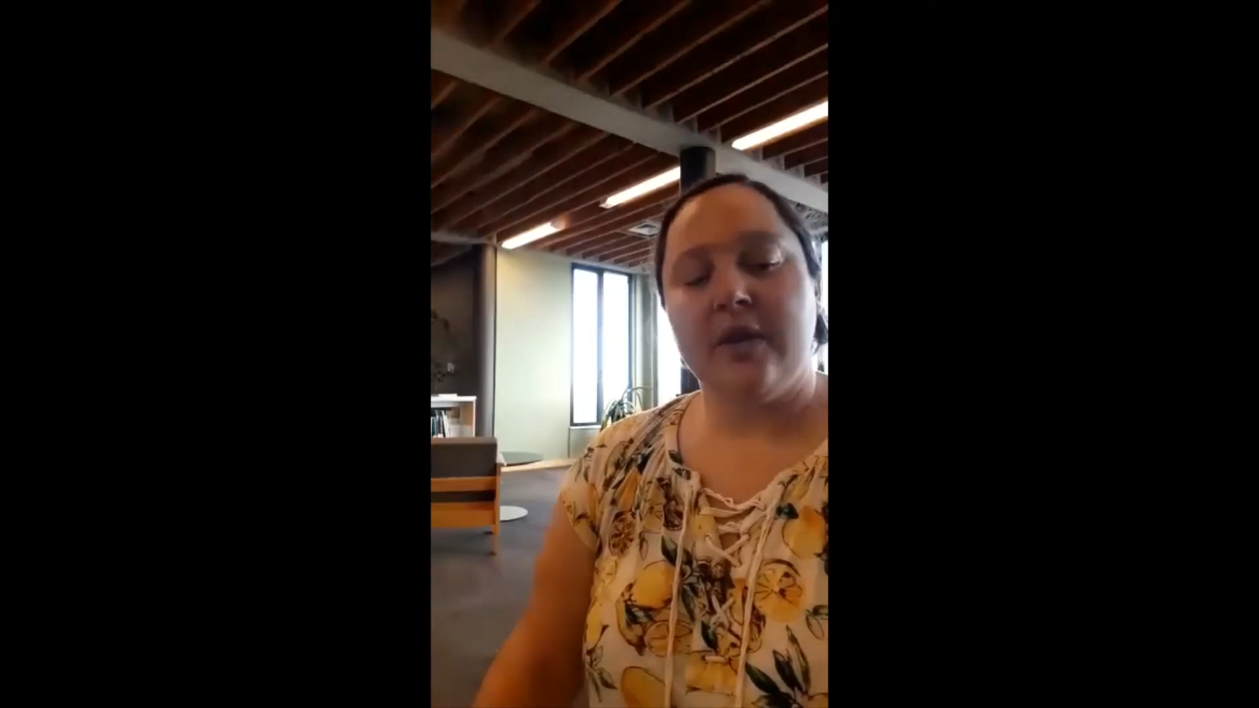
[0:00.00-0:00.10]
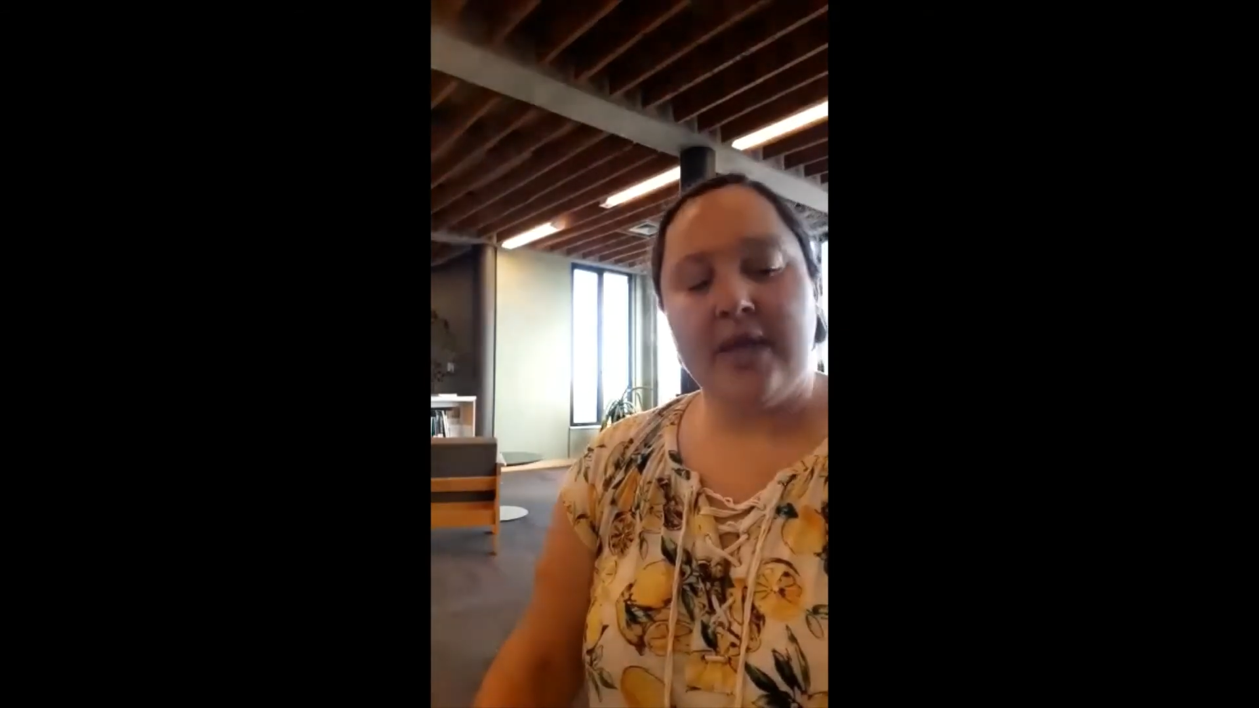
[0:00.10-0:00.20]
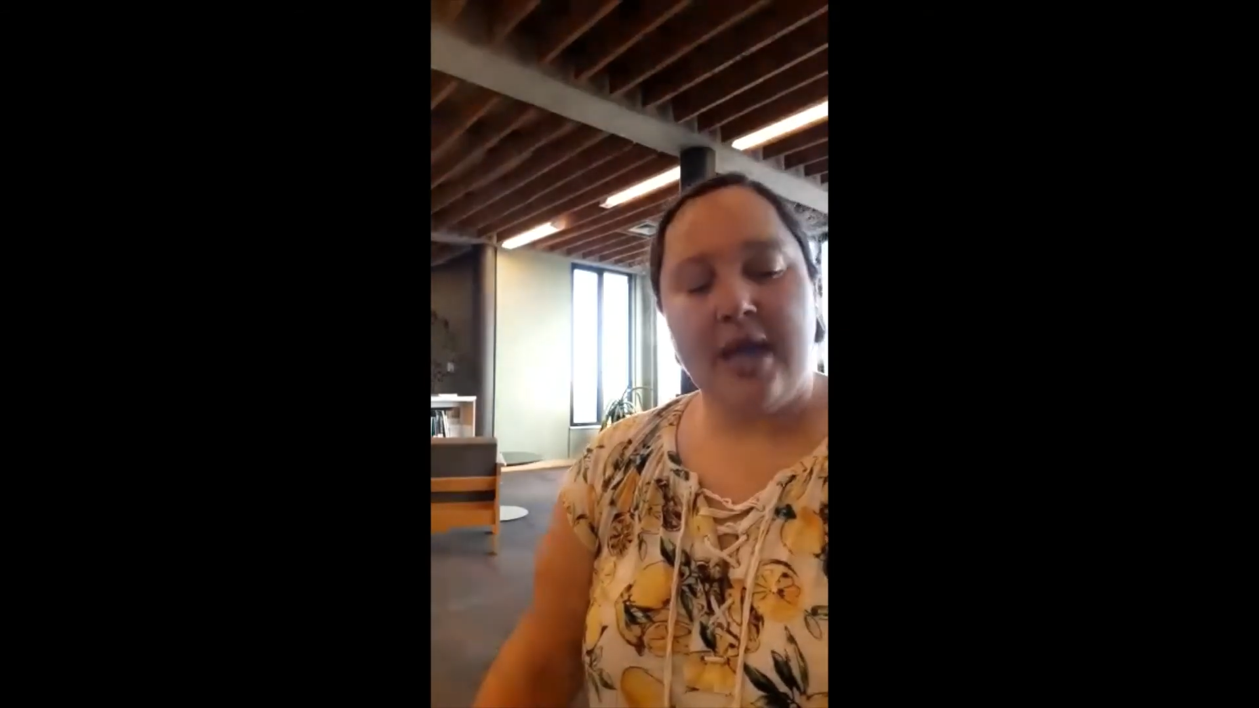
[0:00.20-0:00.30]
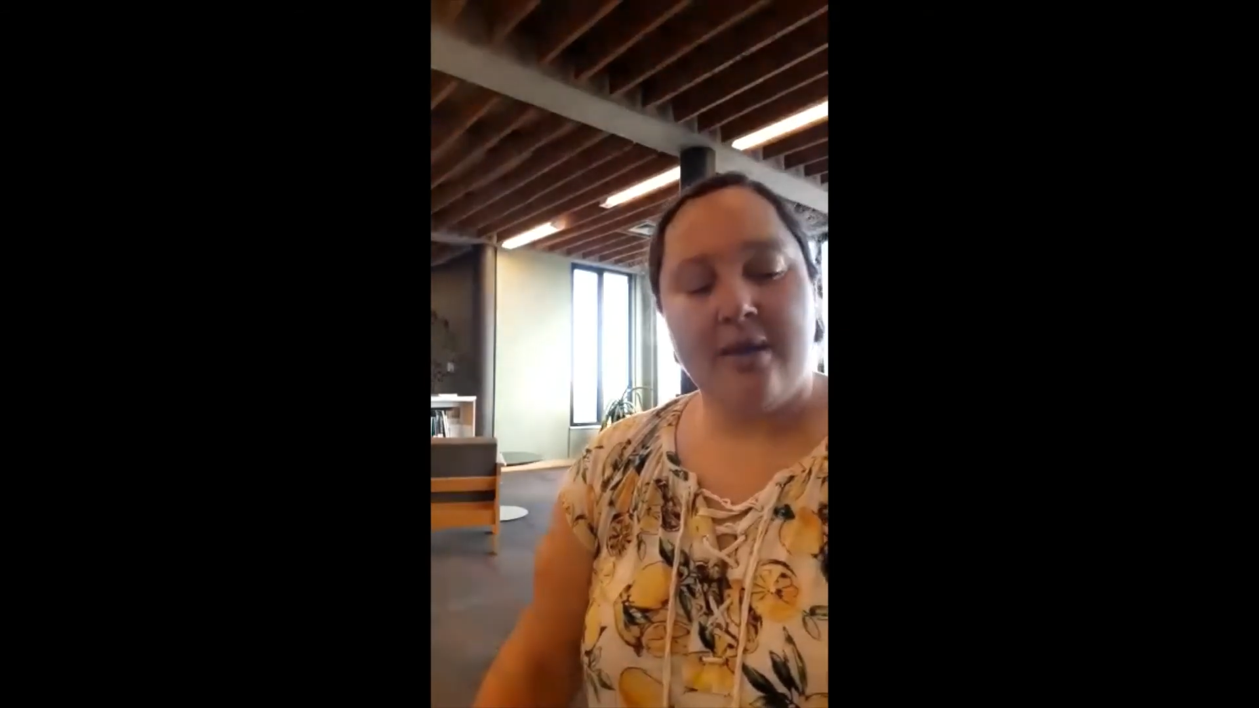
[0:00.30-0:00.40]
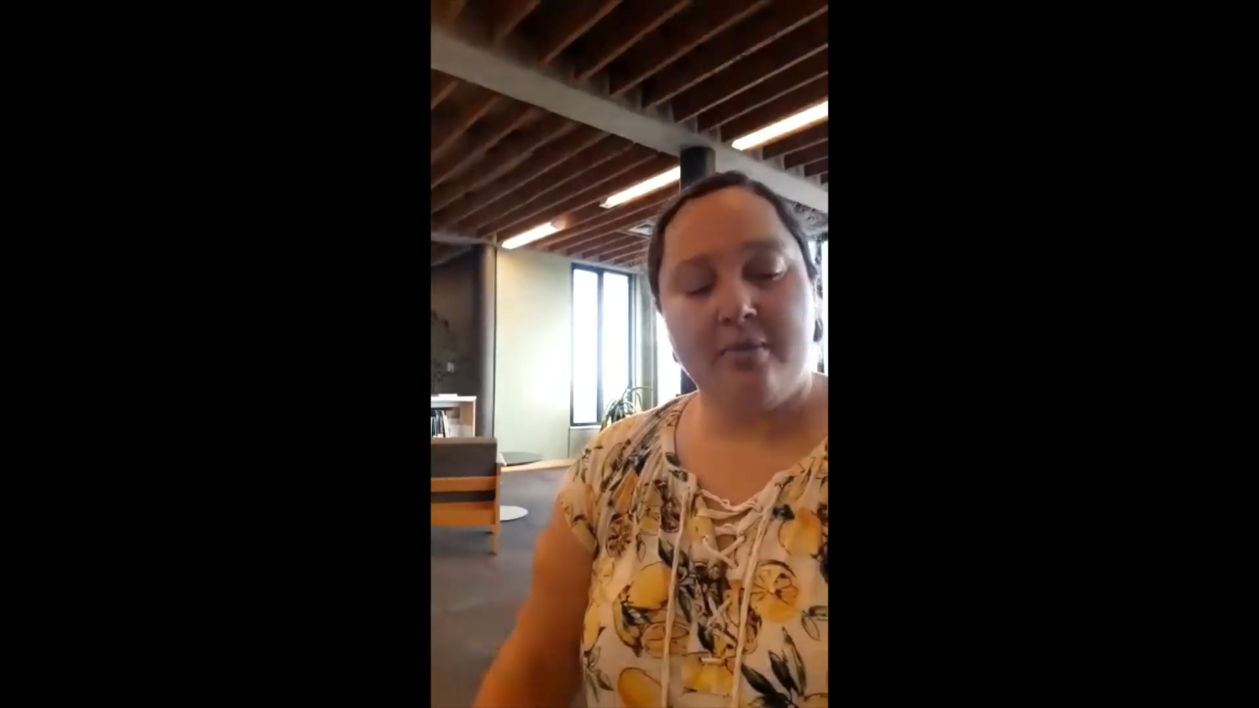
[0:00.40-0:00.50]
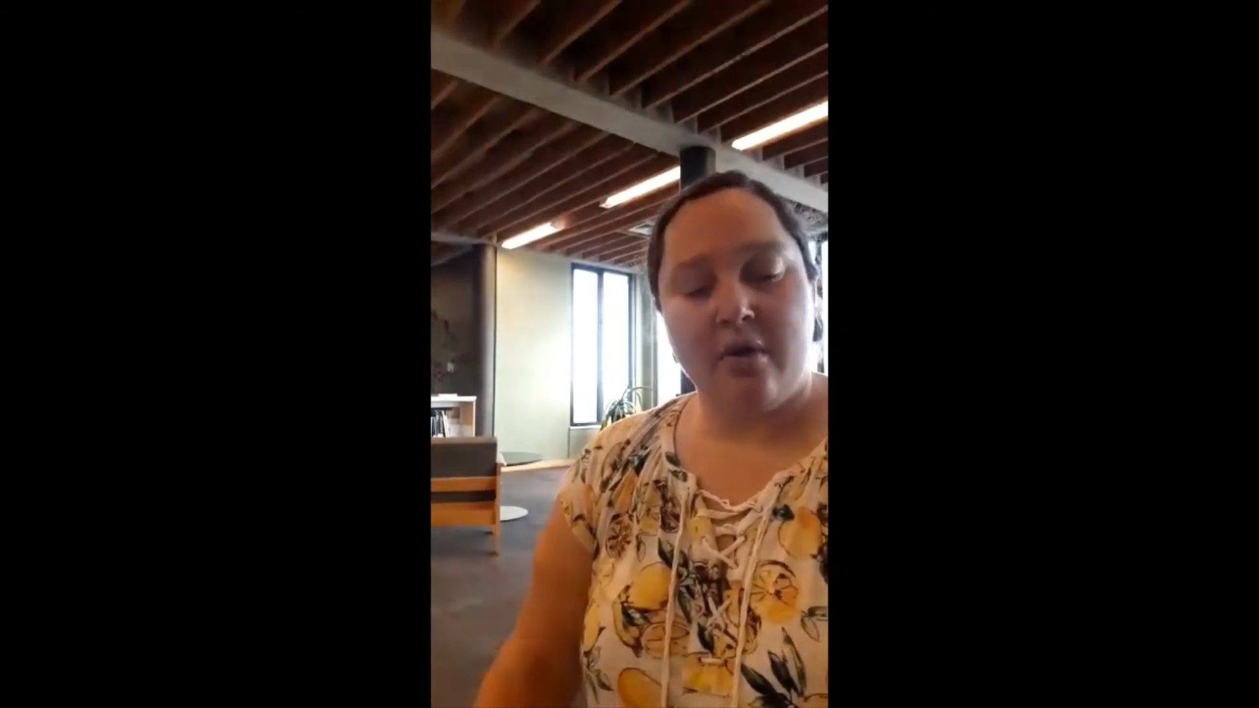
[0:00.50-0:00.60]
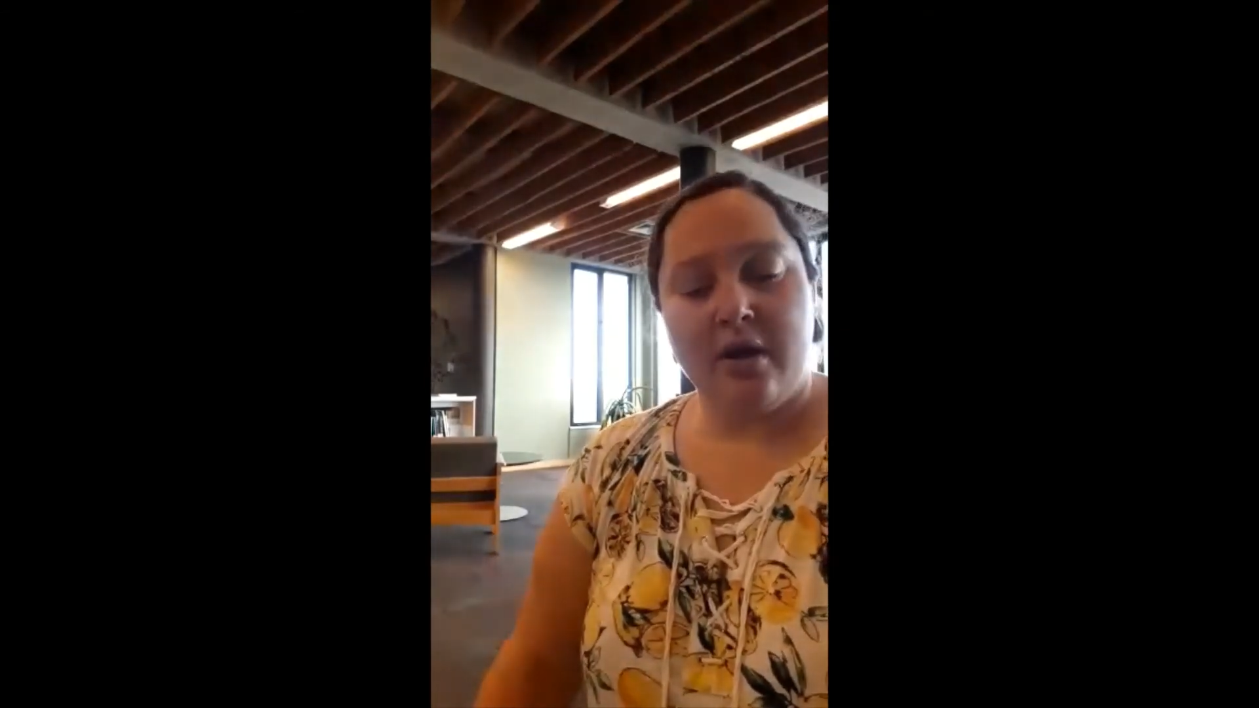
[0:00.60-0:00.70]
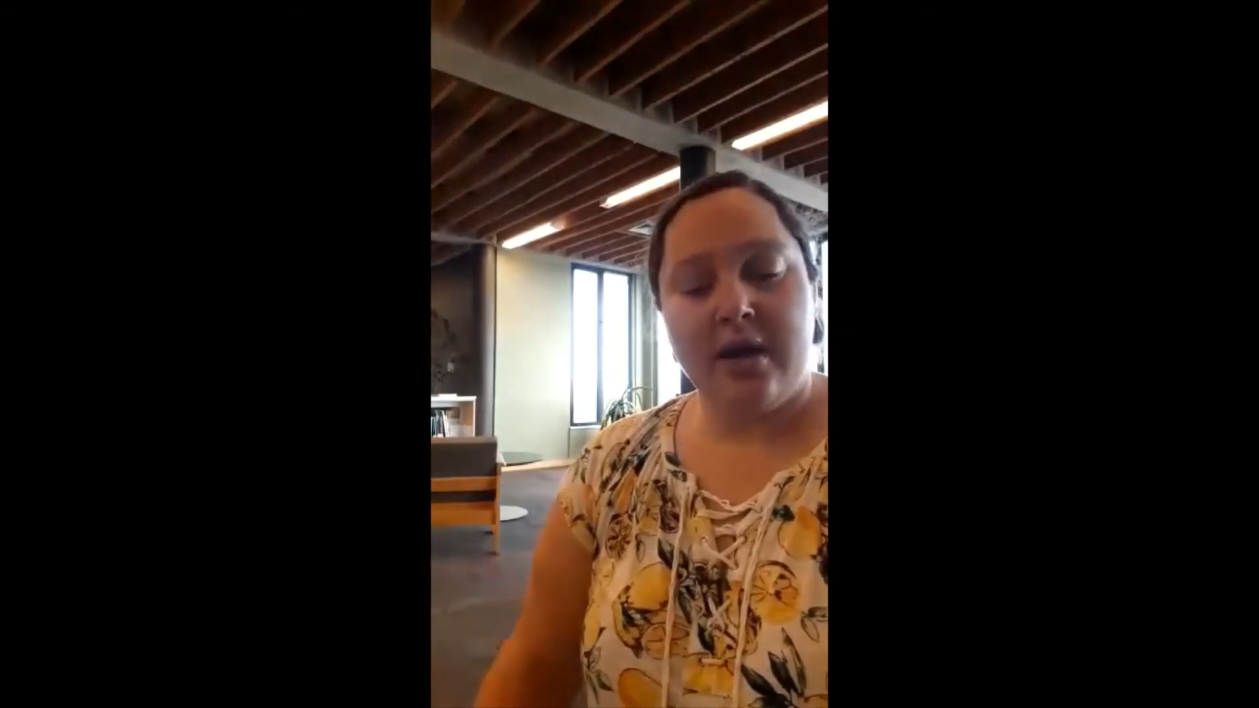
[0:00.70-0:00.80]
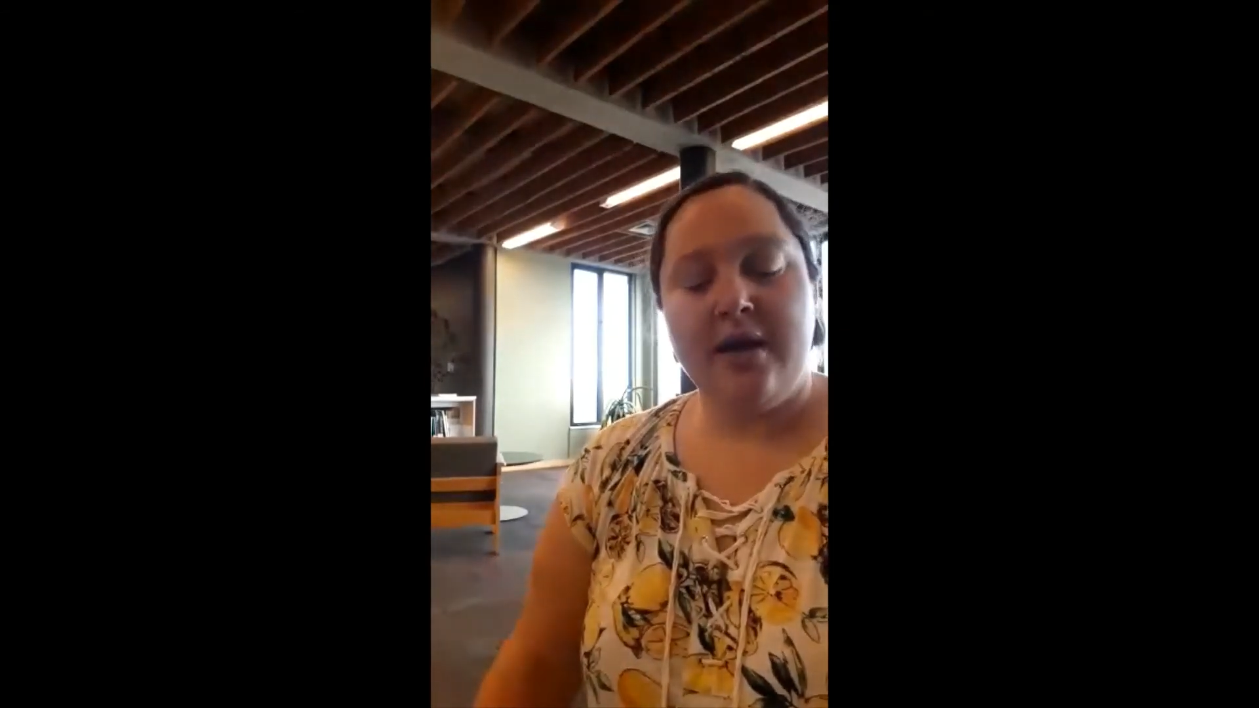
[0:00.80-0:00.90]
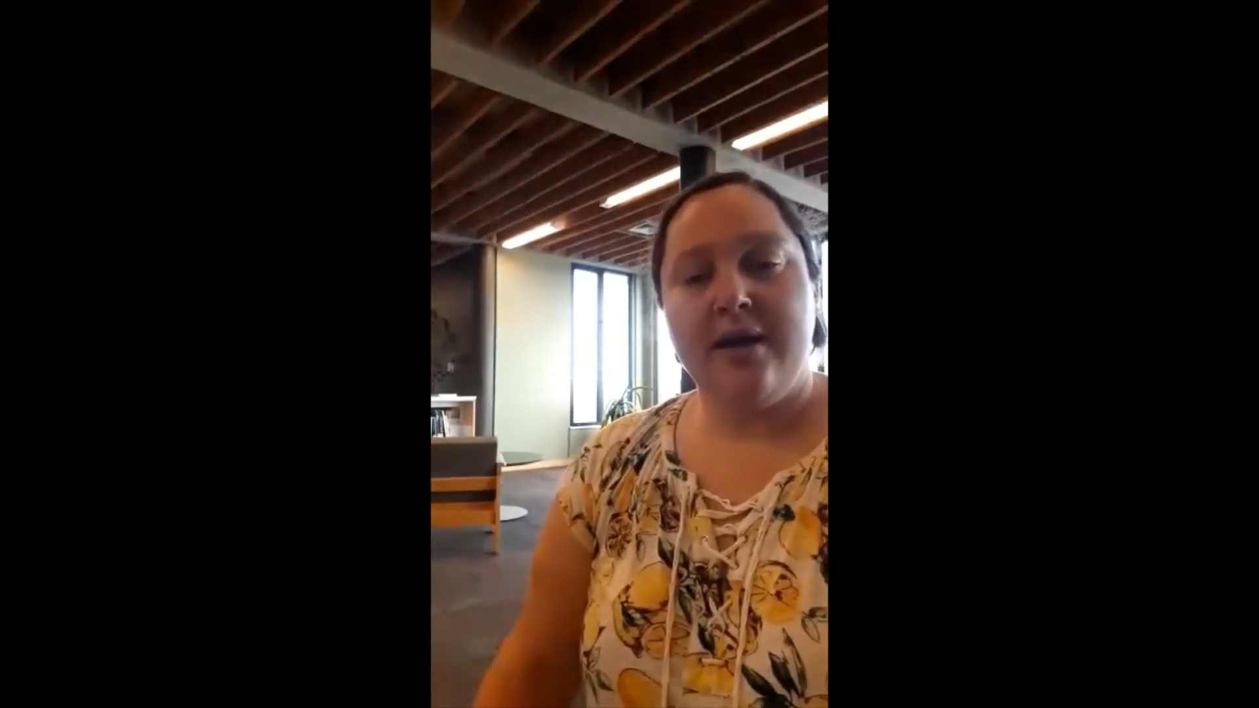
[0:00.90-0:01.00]
the
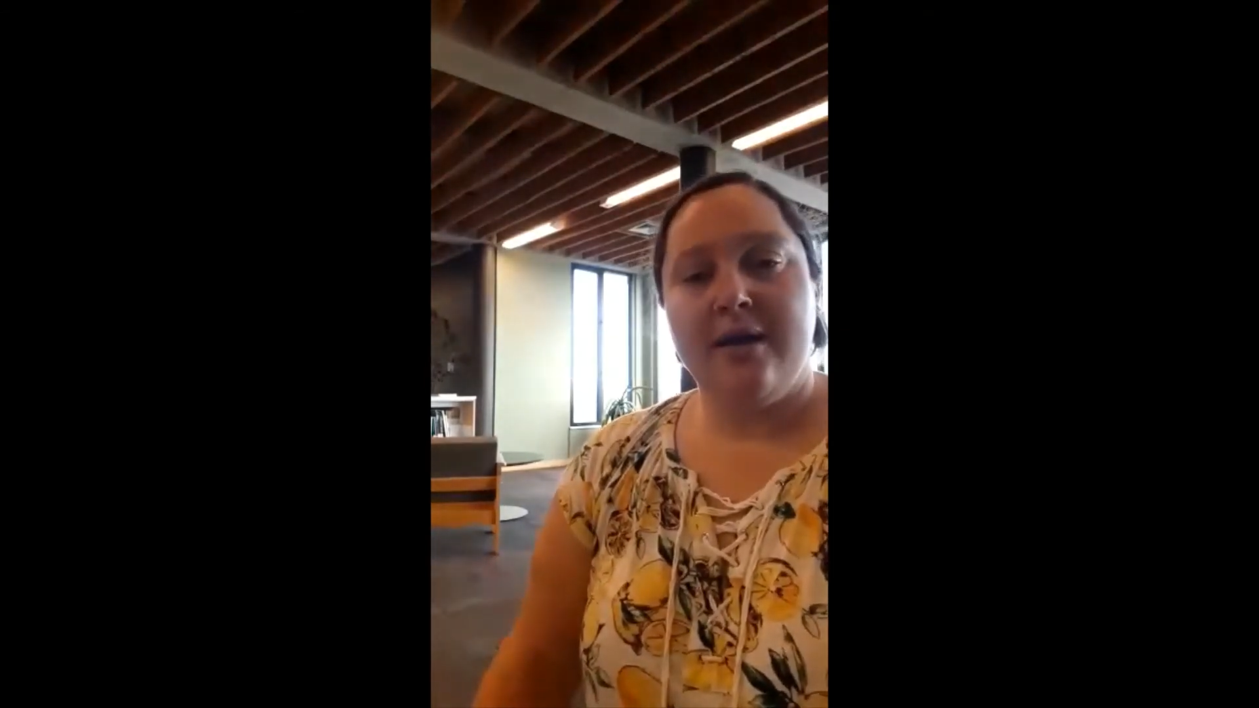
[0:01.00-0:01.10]
library,